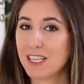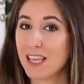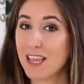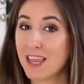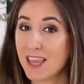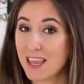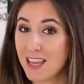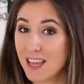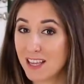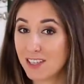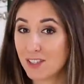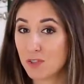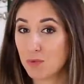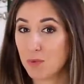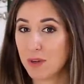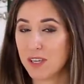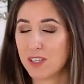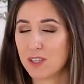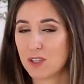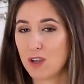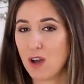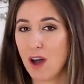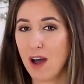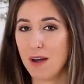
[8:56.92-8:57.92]
to this
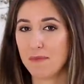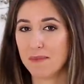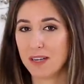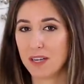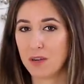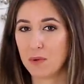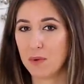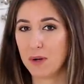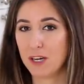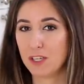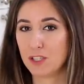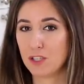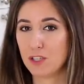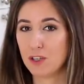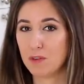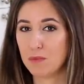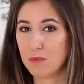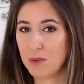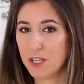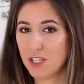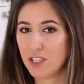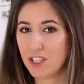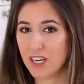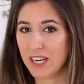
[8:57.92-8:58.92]
week's comment
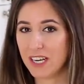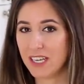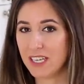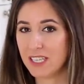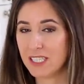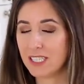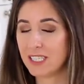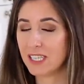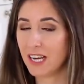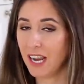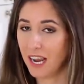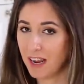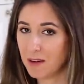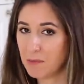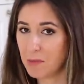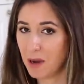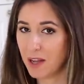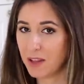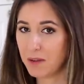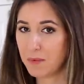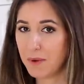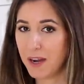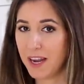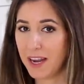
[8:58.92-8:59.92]
question, which is, and
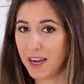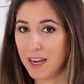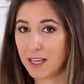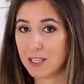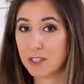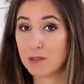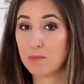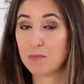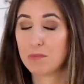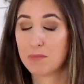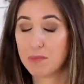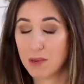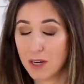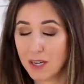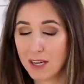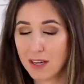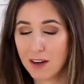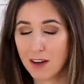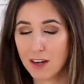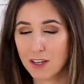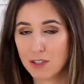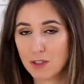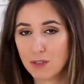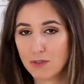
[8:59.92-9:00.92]
by the way, it's pretty
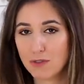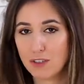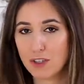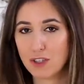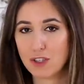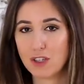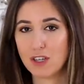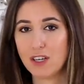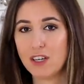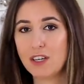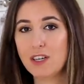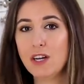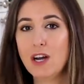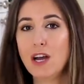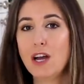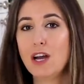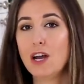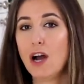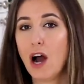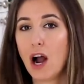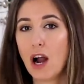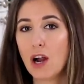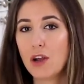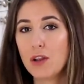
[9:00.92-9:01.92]
controversial,
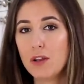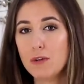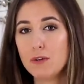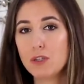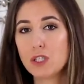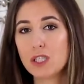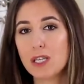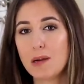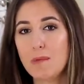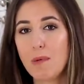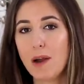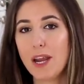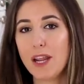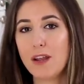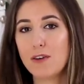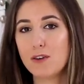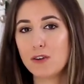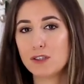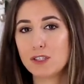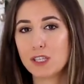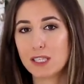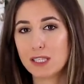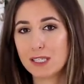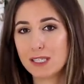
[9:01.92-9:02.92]
are you somebody
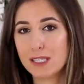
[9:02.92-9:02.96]
who's a